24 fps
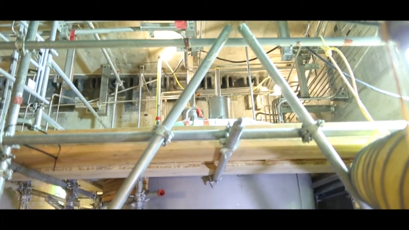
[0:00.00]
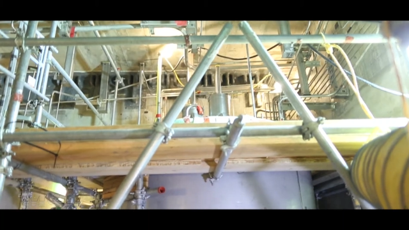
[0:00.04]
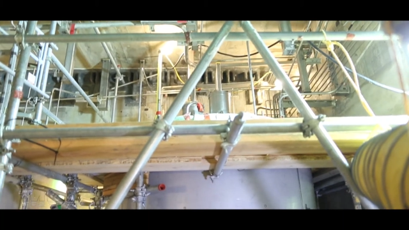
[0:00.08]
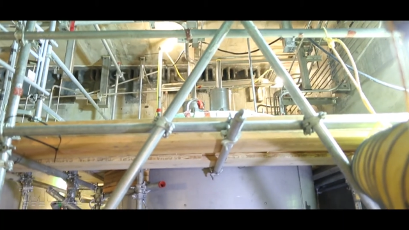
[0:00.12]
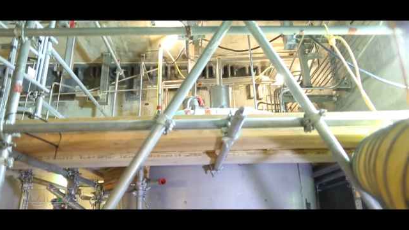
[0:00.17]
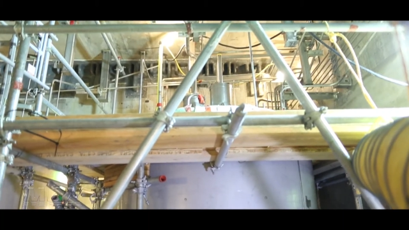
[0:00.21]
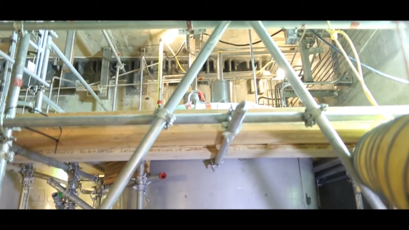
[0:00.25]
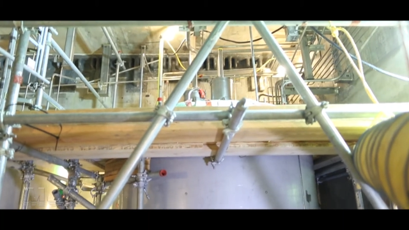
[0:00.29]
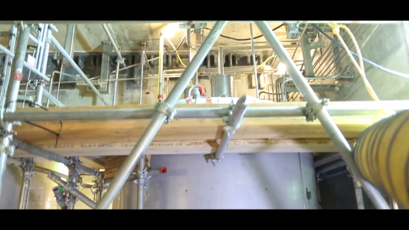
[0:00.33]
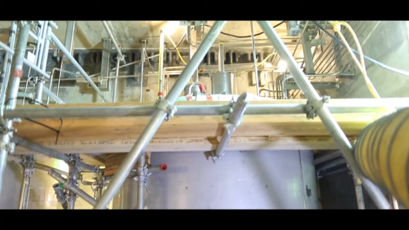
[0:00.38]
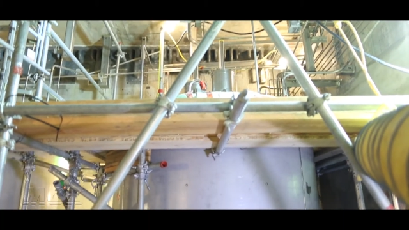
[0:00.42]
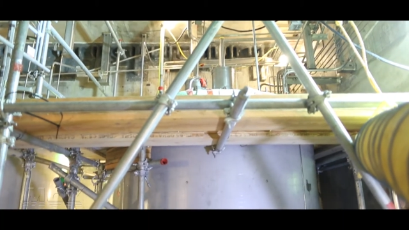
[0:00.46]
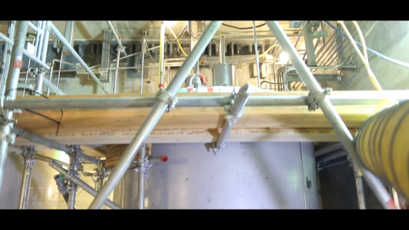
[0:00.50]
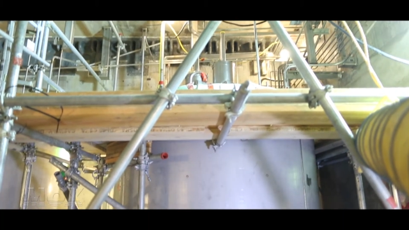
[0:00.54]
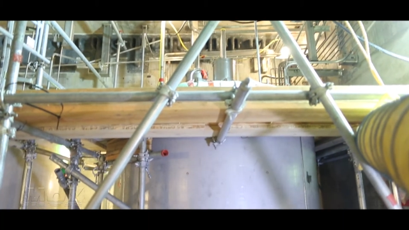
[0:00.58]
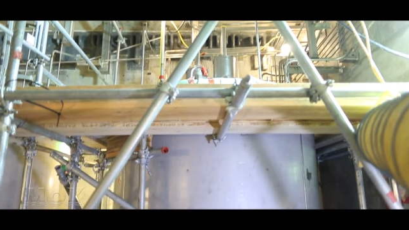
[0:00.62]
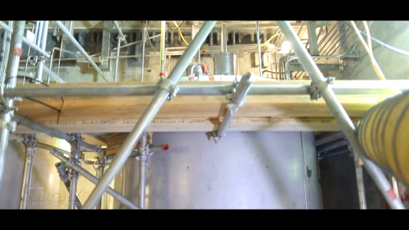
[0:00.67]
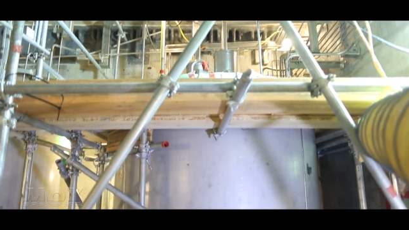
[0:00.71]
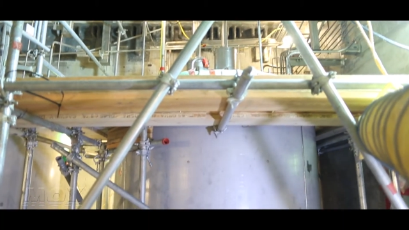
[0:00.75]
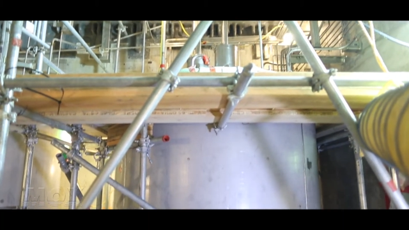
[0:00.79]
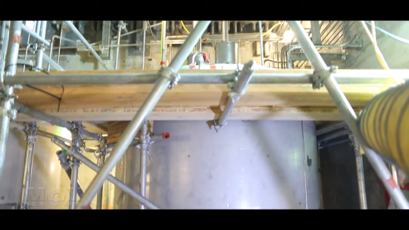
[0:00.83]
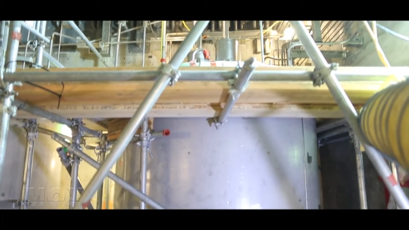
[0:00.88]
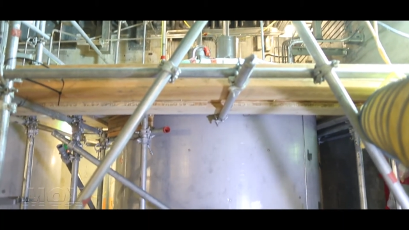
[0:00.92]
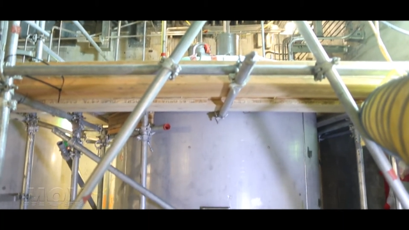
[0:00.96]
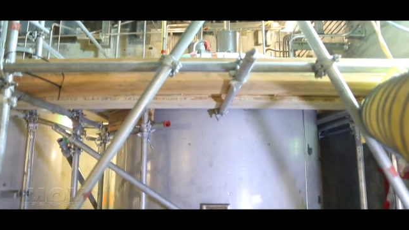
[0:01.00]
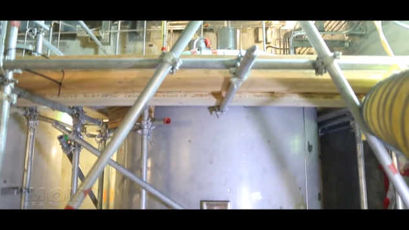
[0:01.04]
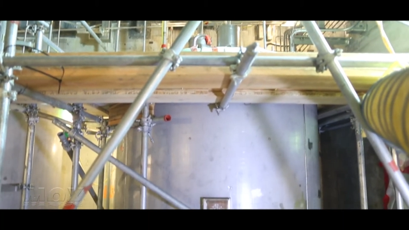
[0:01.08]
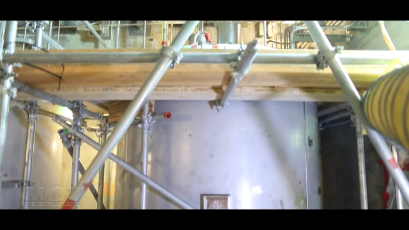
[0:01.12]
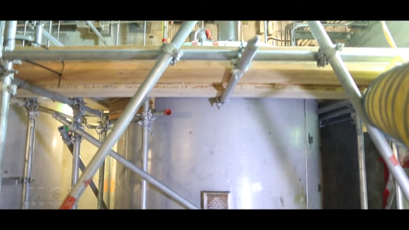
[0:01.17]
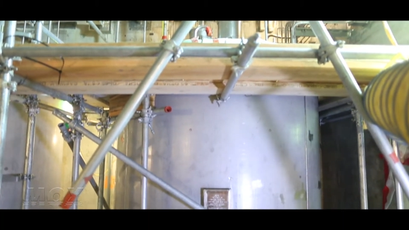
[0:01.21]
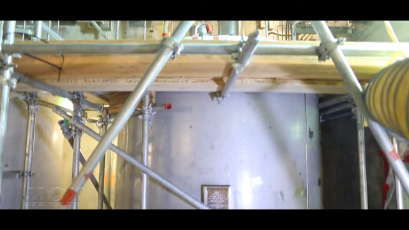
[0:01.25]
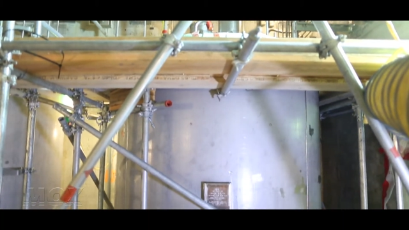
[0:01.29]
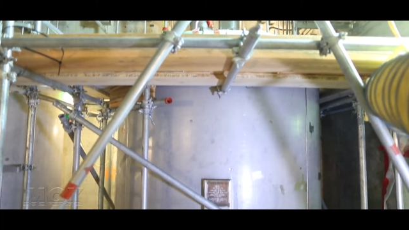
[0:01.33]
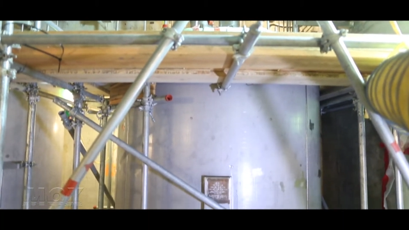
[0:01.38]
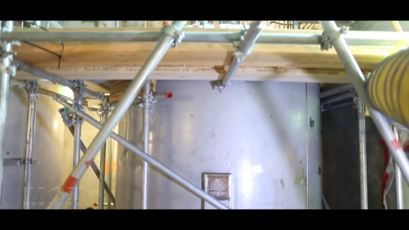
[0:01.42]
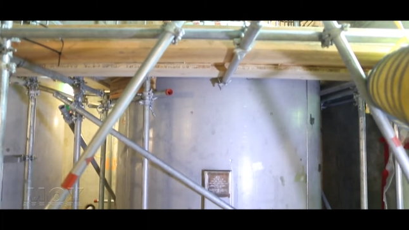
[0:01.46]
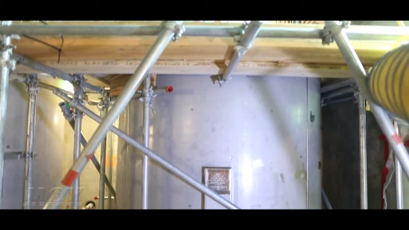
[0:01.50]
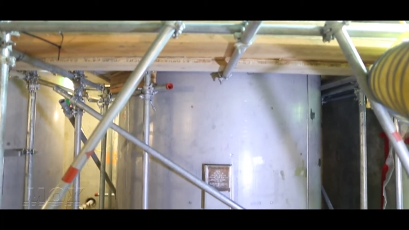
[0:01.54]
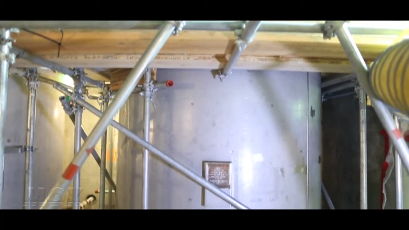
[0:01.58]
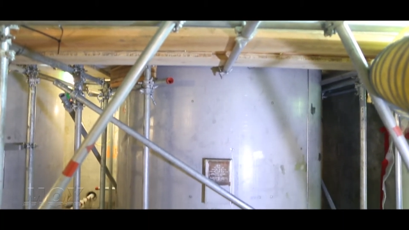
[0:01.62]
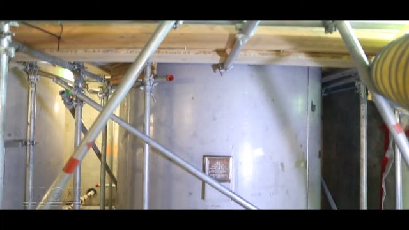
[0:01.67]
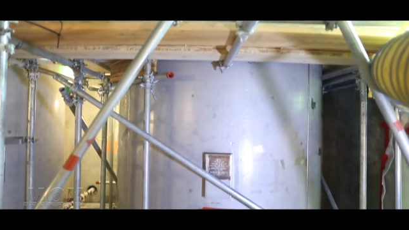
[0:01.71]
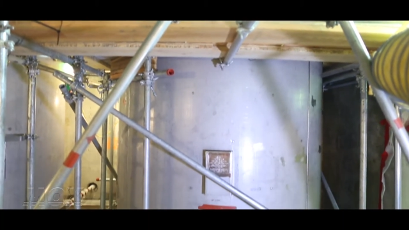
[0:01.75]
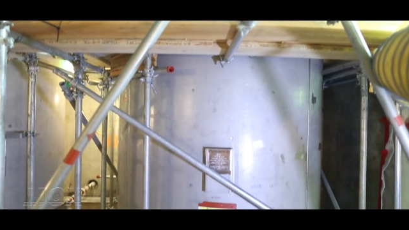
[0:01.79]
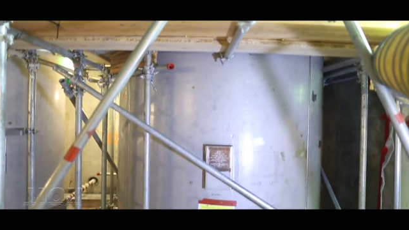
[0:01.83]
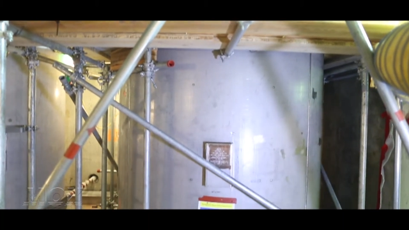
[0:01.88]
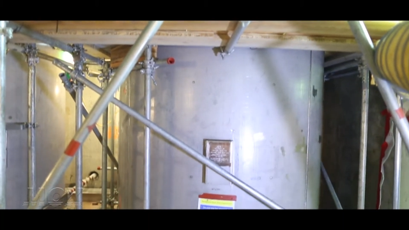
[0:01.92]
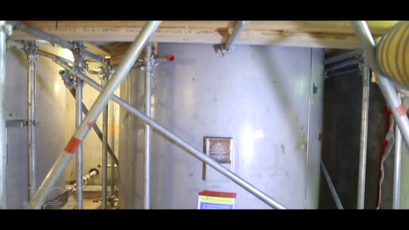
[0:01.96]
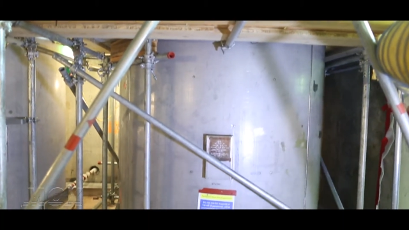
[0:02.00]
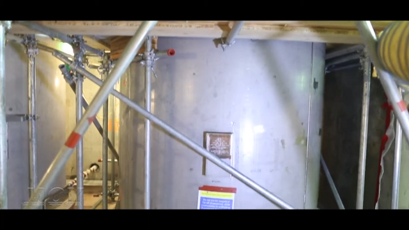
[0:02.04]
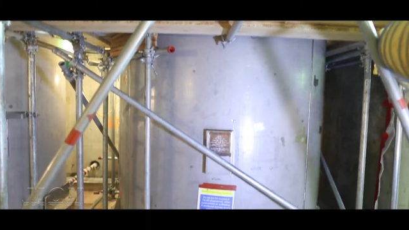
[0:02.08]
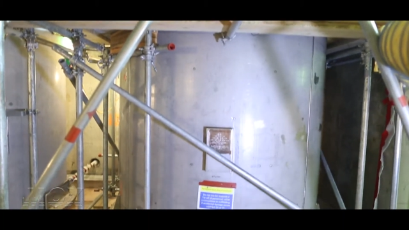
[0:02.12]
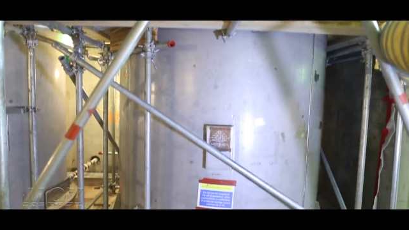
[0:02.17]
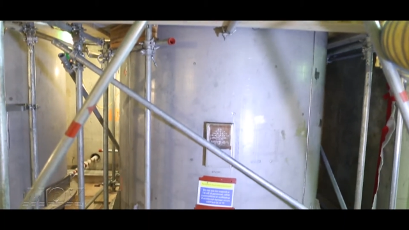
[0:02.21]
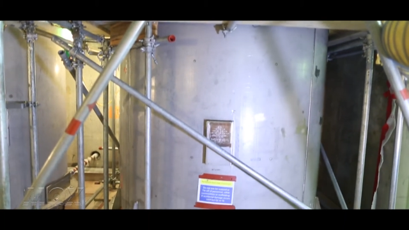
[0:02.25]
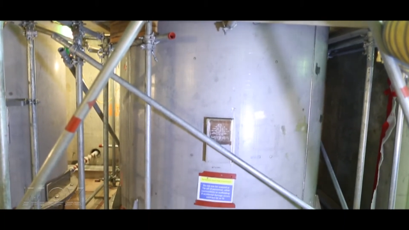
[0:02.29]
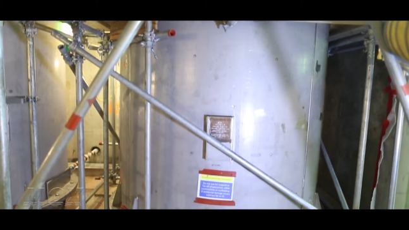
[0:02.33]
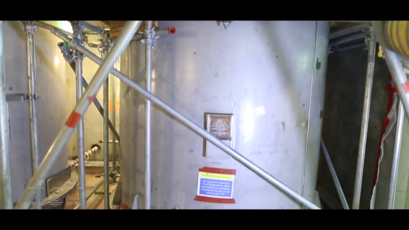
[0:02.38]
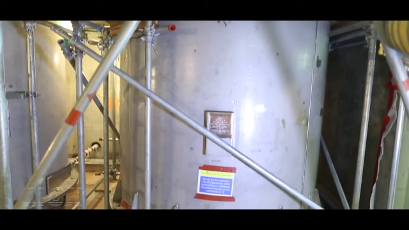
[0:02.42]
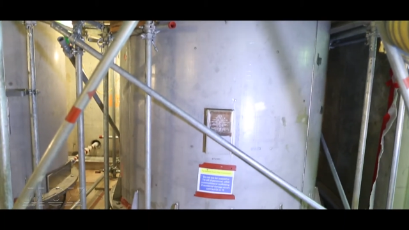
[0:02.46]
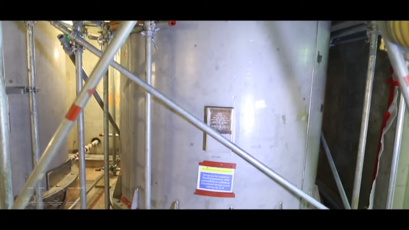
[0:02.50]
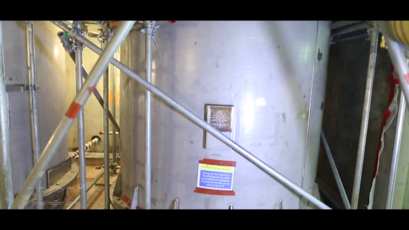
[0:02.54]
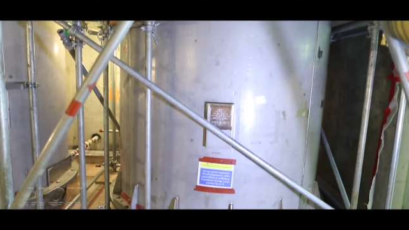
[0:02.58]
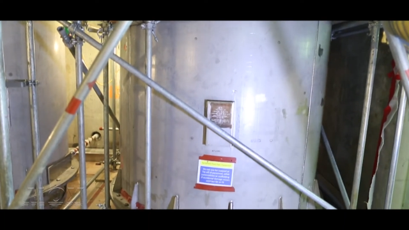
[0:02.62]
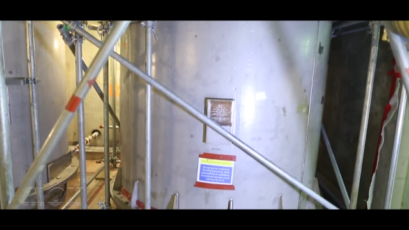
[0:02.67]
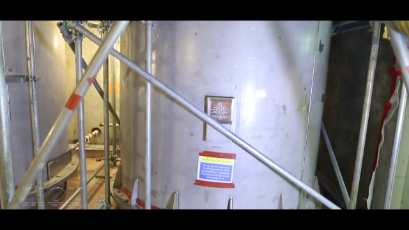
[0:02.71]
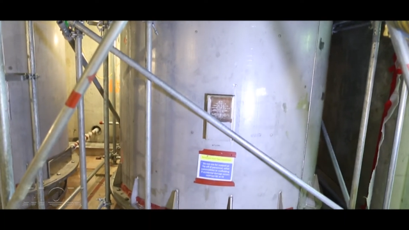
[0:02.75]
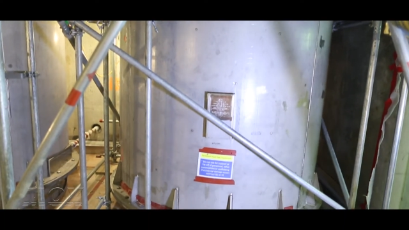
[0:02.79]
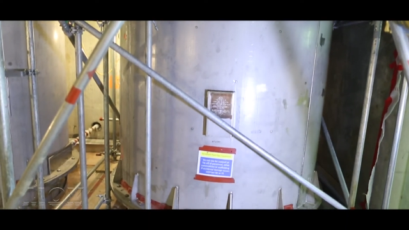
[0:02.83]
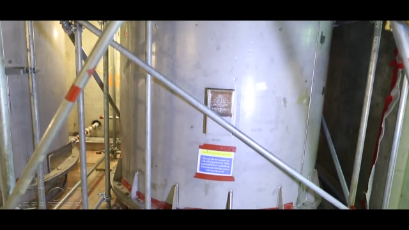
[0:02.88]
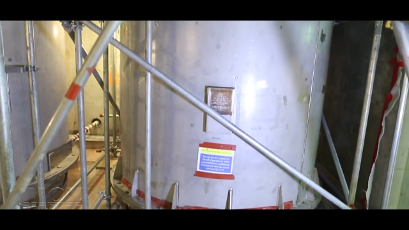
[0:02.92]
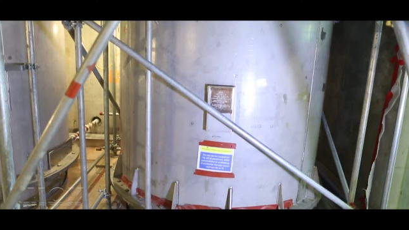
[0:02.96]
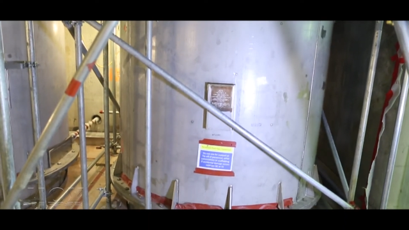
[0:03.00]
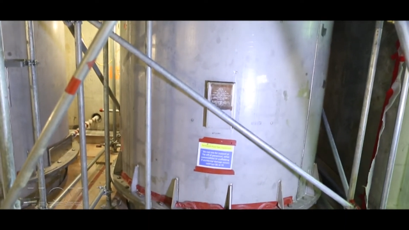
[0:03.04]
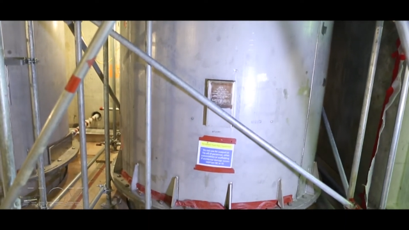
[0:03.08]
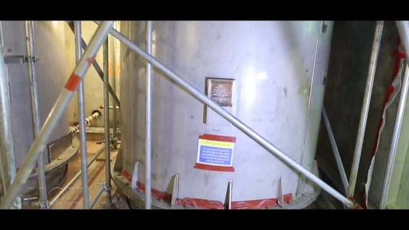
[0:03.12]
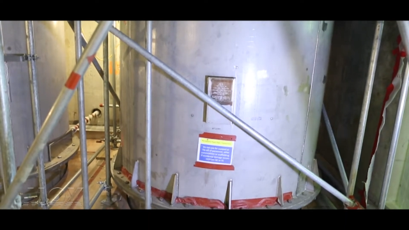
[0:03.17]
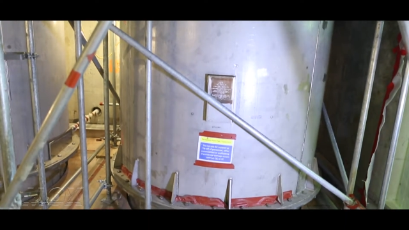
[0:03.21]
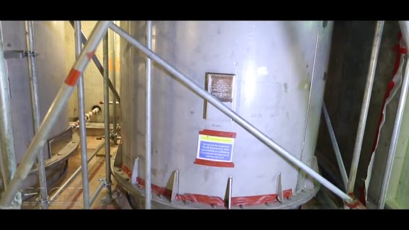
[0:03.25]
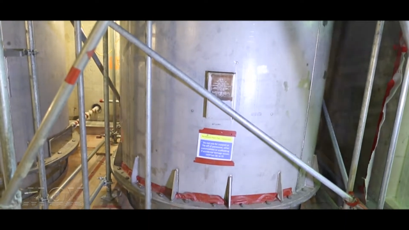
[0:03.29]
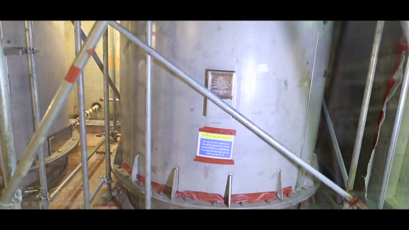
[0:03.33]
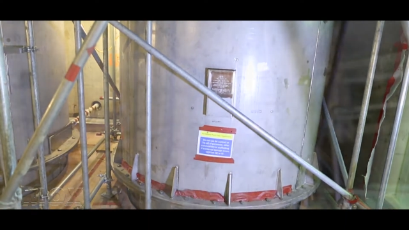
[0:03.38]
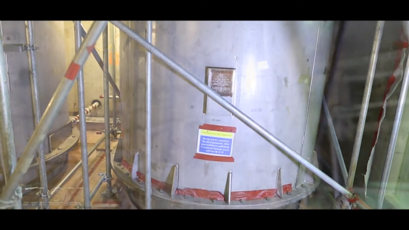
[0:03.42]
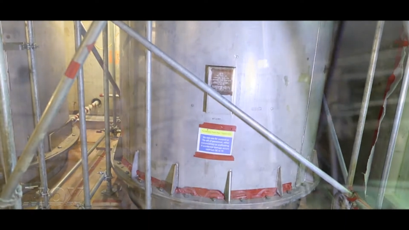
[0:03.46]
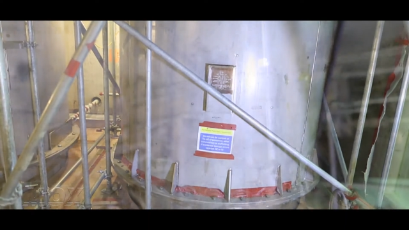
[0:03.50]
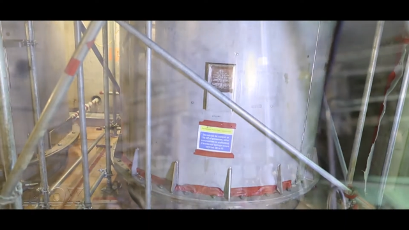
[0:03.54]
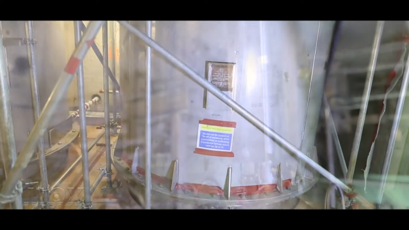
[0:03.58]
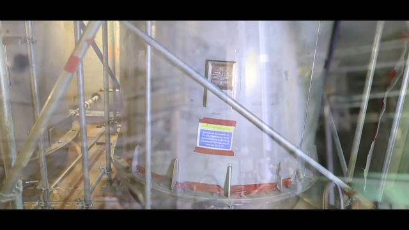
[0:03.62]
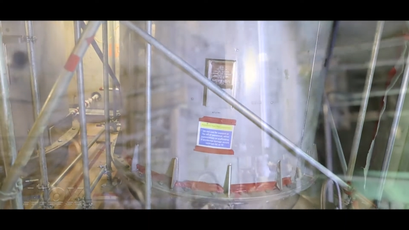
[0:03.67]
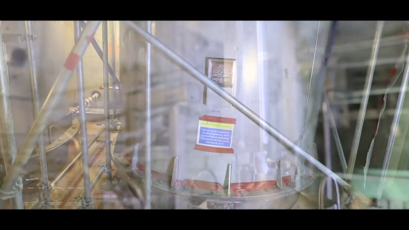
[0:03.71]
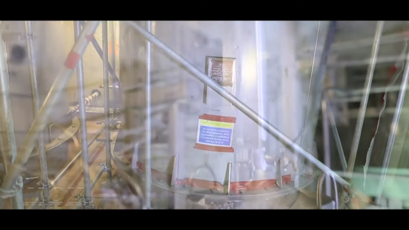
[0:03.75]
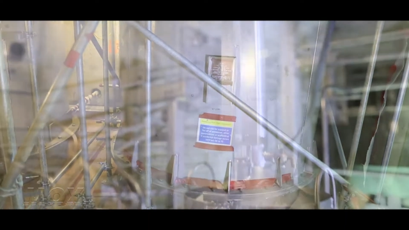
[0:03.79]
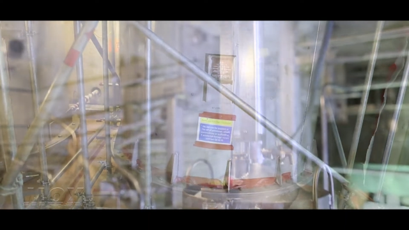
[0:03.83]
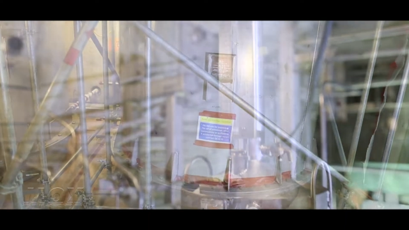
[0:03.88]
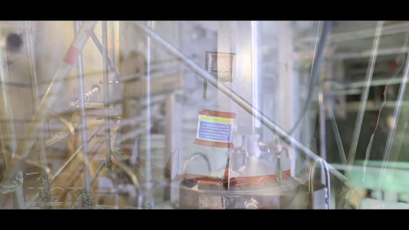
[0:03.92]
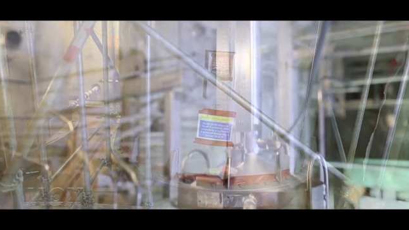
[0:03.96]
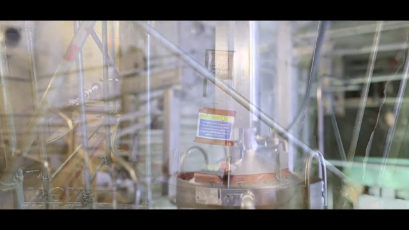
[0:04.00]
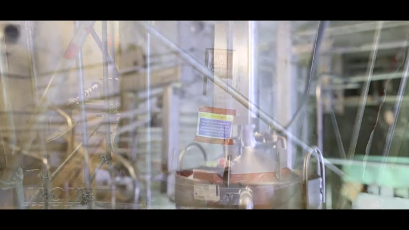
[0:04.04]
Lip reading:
[unreadable: no face in view]